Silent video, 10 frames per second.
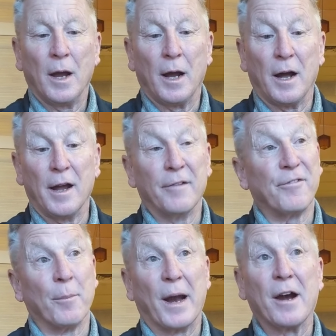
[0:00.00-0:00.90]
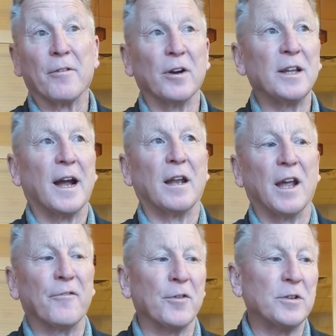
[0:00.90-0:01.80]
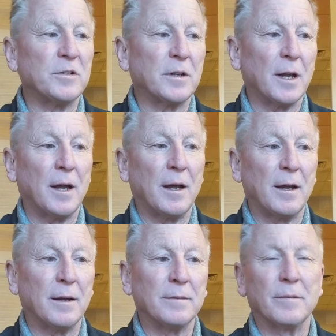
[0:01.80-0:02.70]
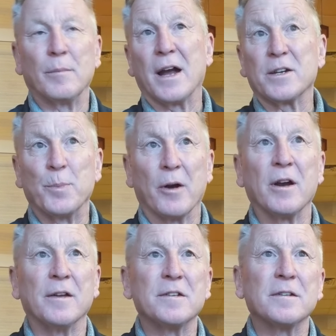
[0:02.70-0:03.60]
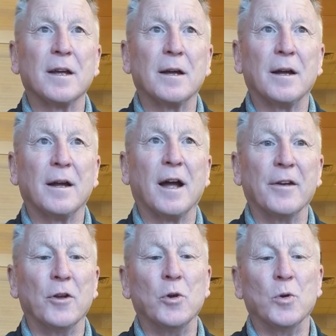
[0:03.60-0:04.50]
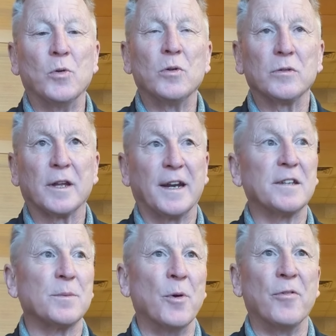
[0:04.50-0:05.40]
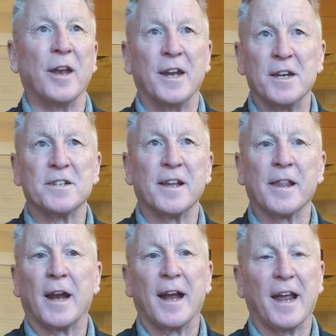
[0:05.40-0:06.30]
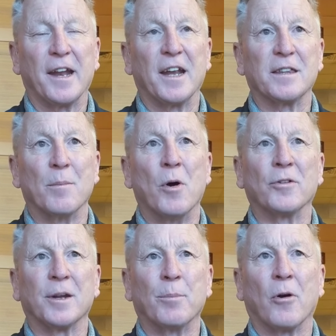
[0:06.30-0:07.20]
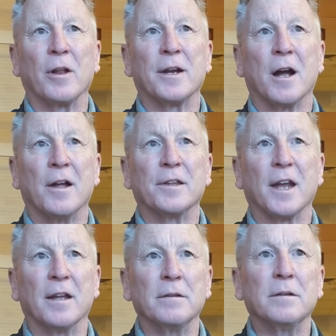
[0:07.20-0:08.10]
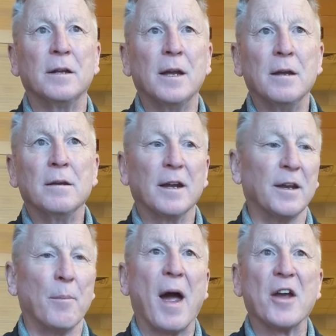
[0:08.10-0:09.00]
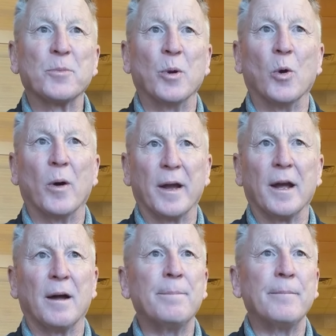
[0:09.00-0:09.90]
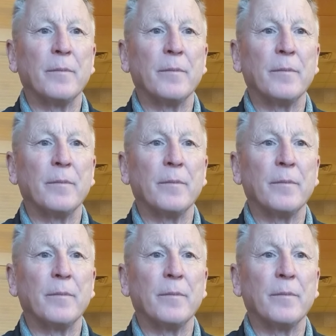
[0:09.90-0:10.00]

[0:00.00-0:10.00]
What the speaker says: And from there, really, I leveraged my experience. I knew to get smooth and easy that I had to get the malted barley content in the mash bill way up.